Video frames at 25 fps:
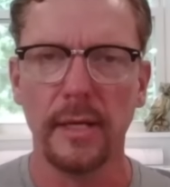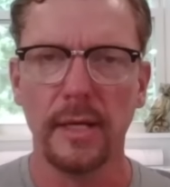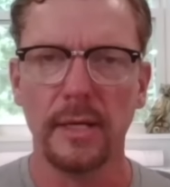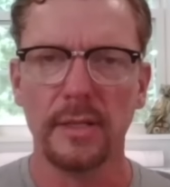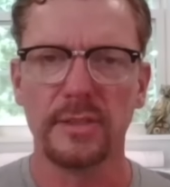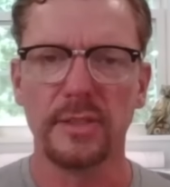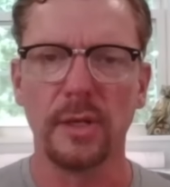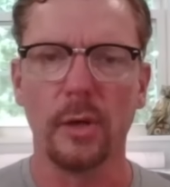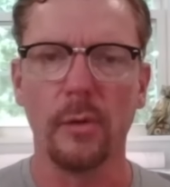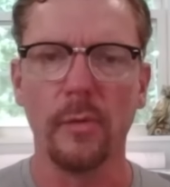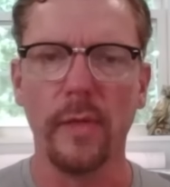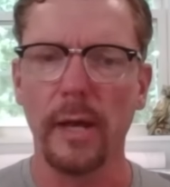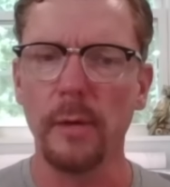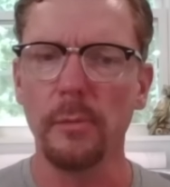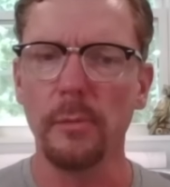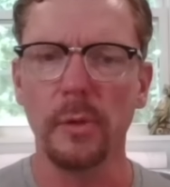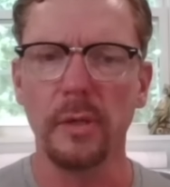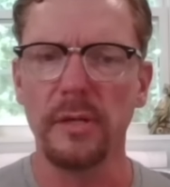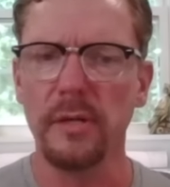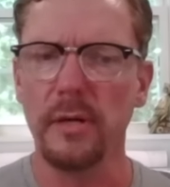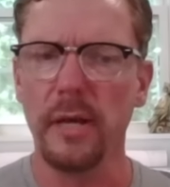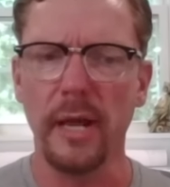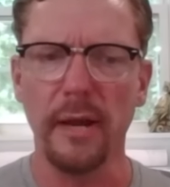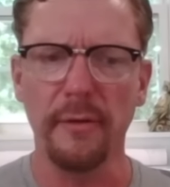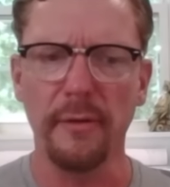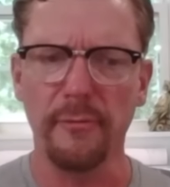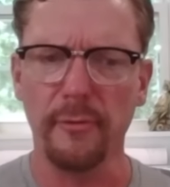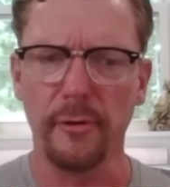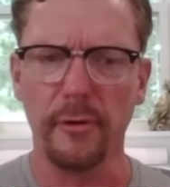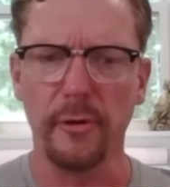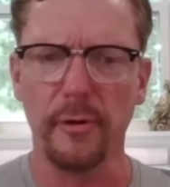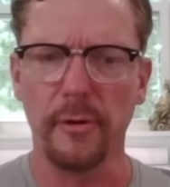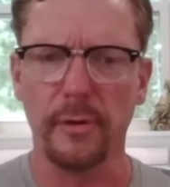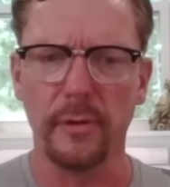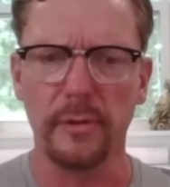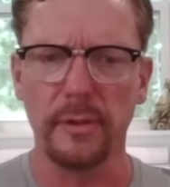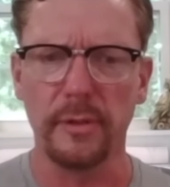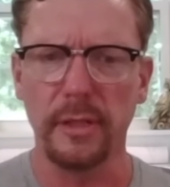So they would
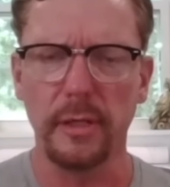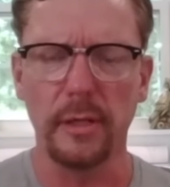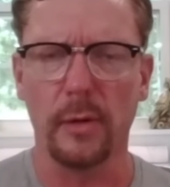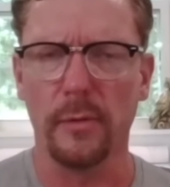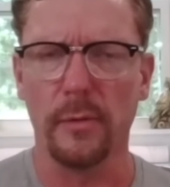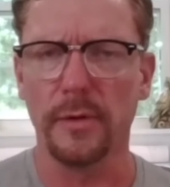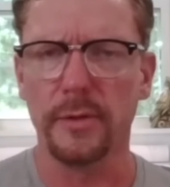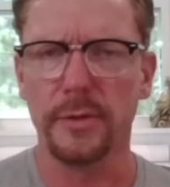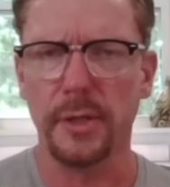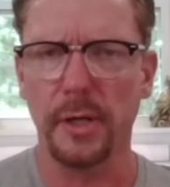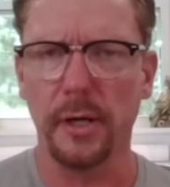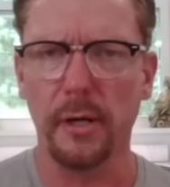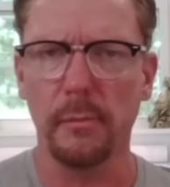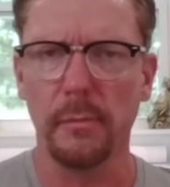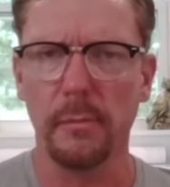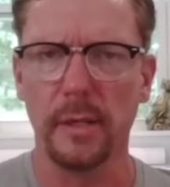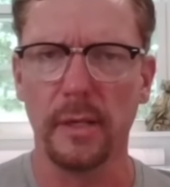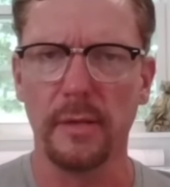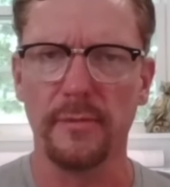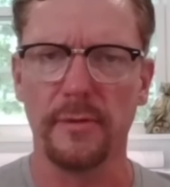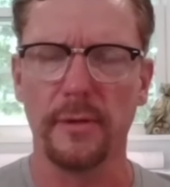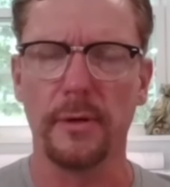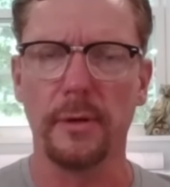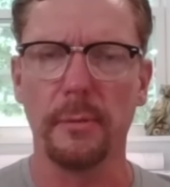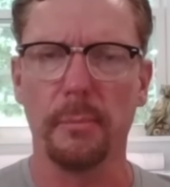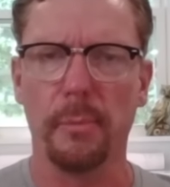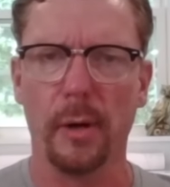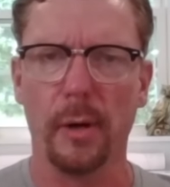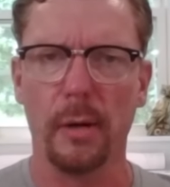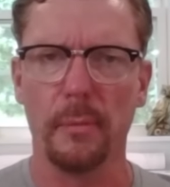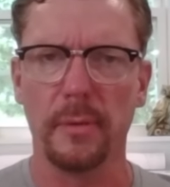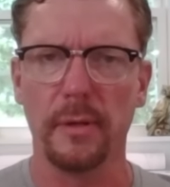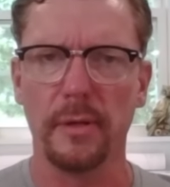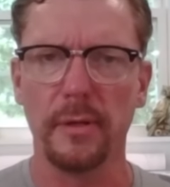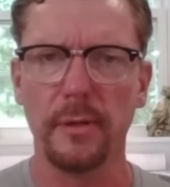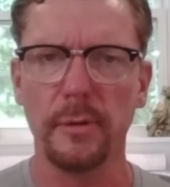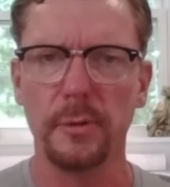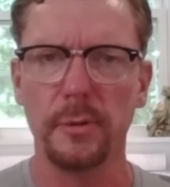never, you know, the chairman of the
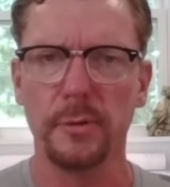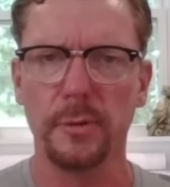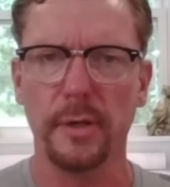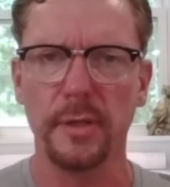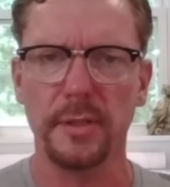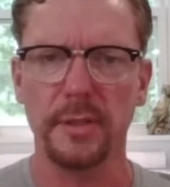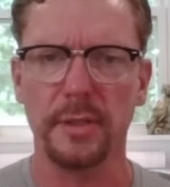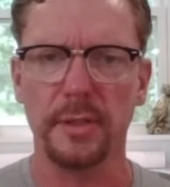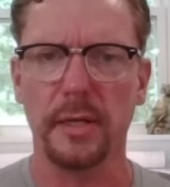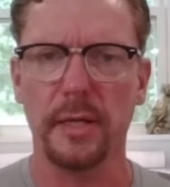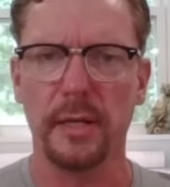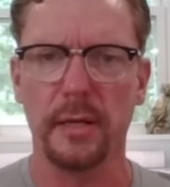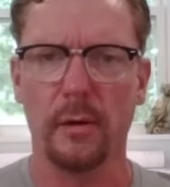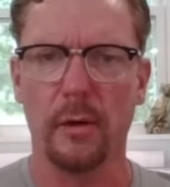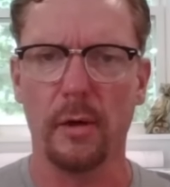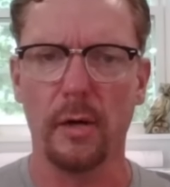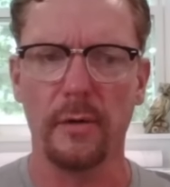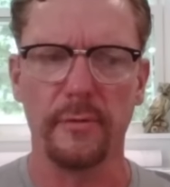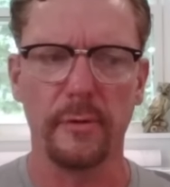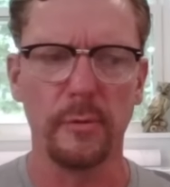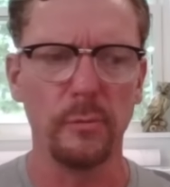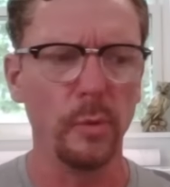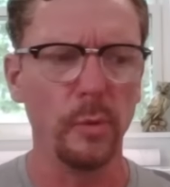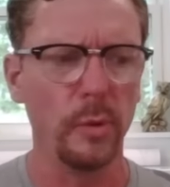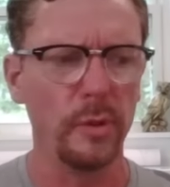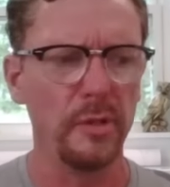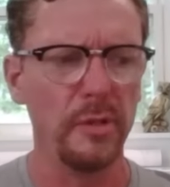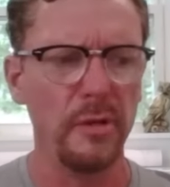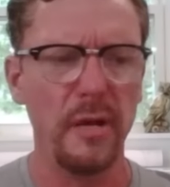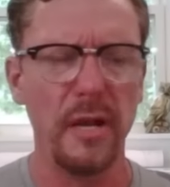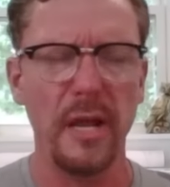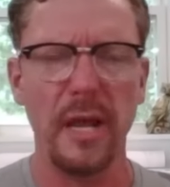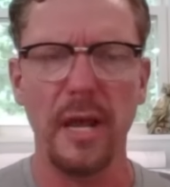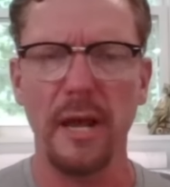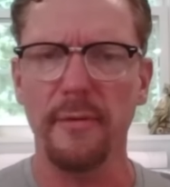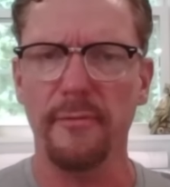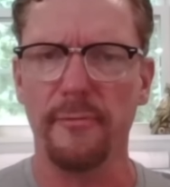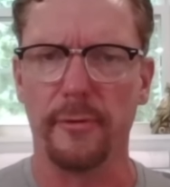Department of Nutrition at Harvard would
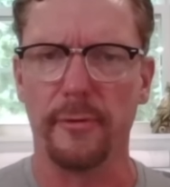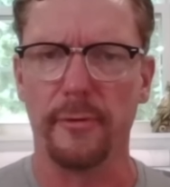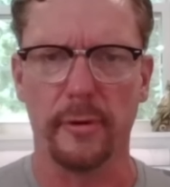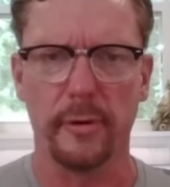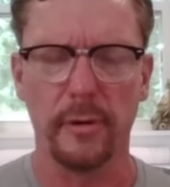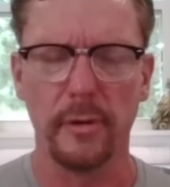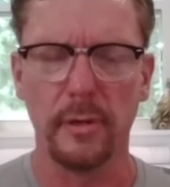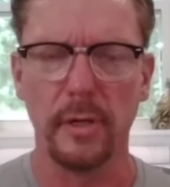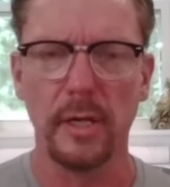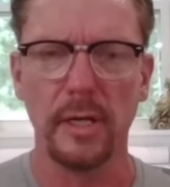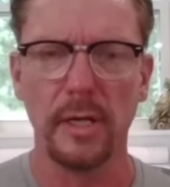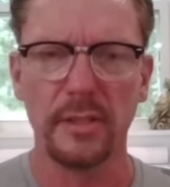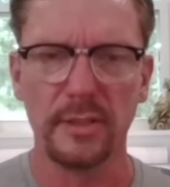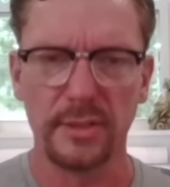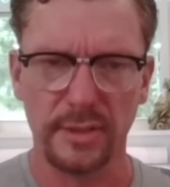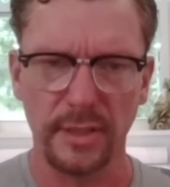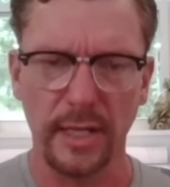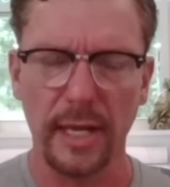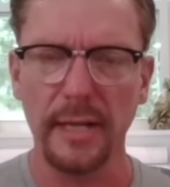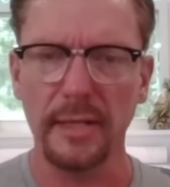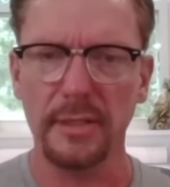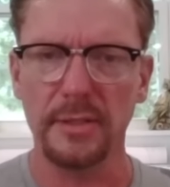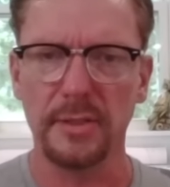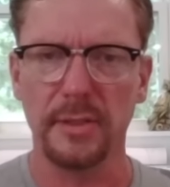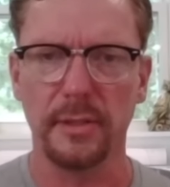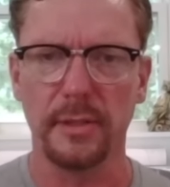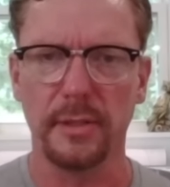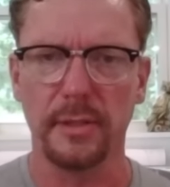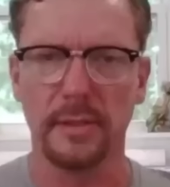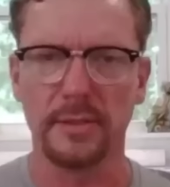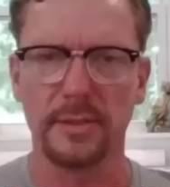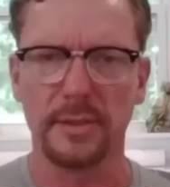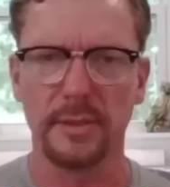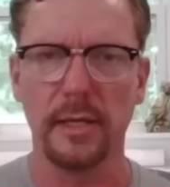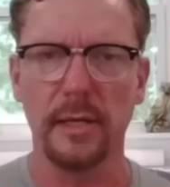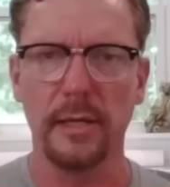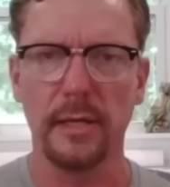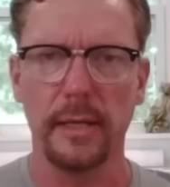never sanction a
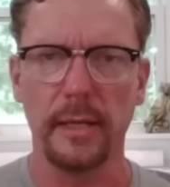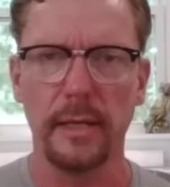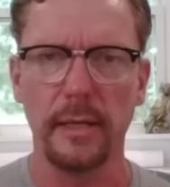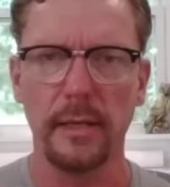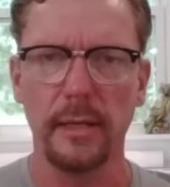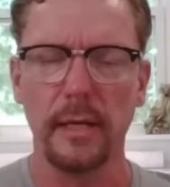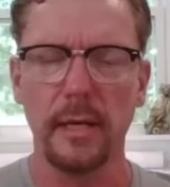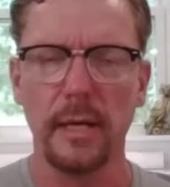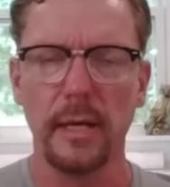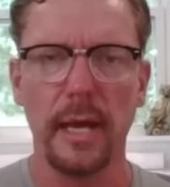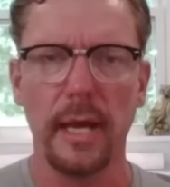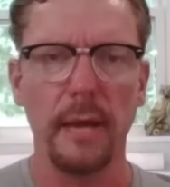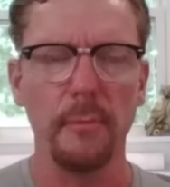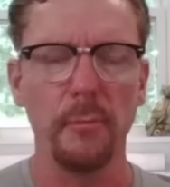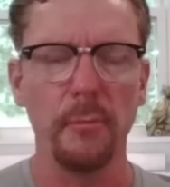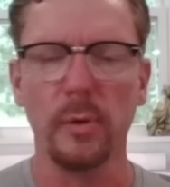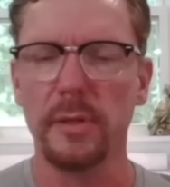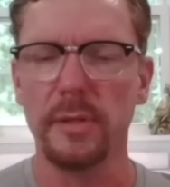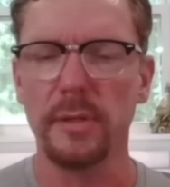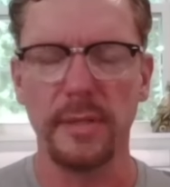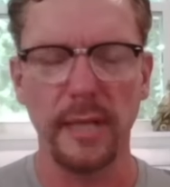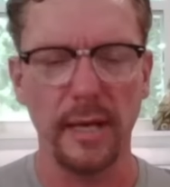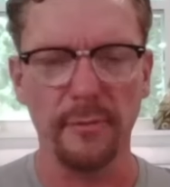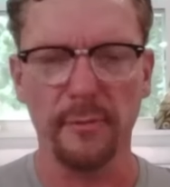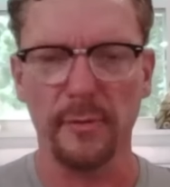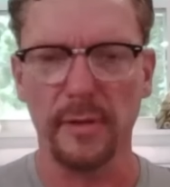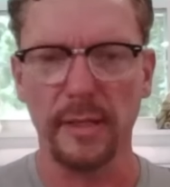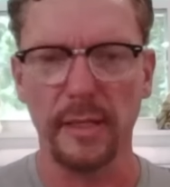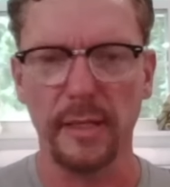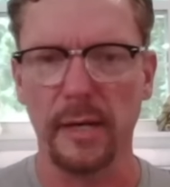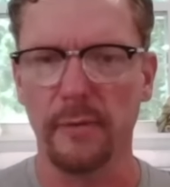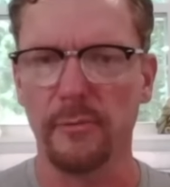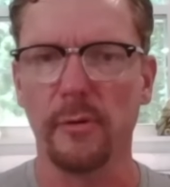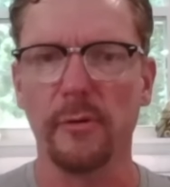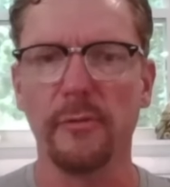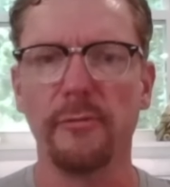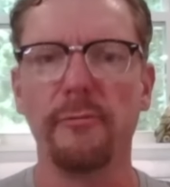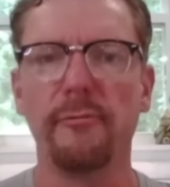study and would definitely
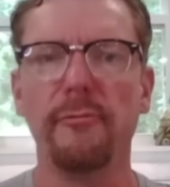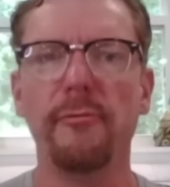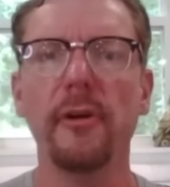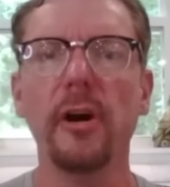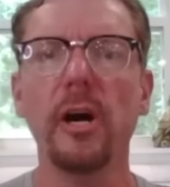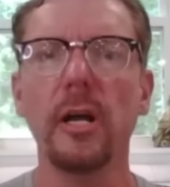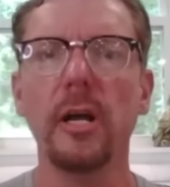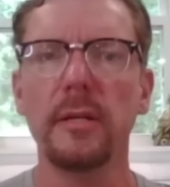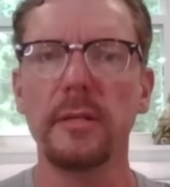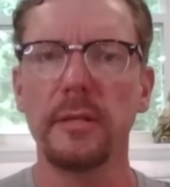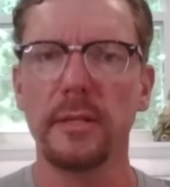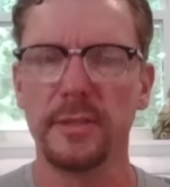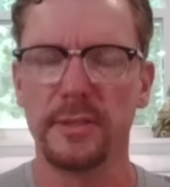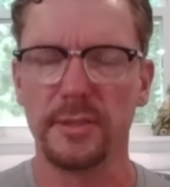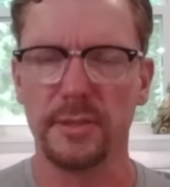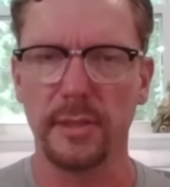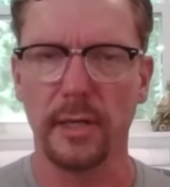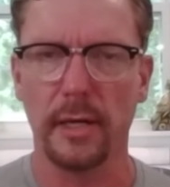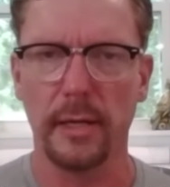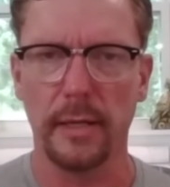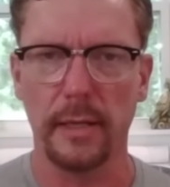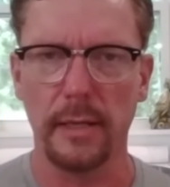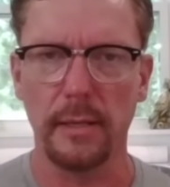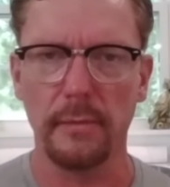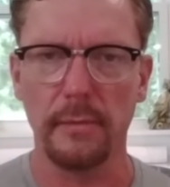never fund a study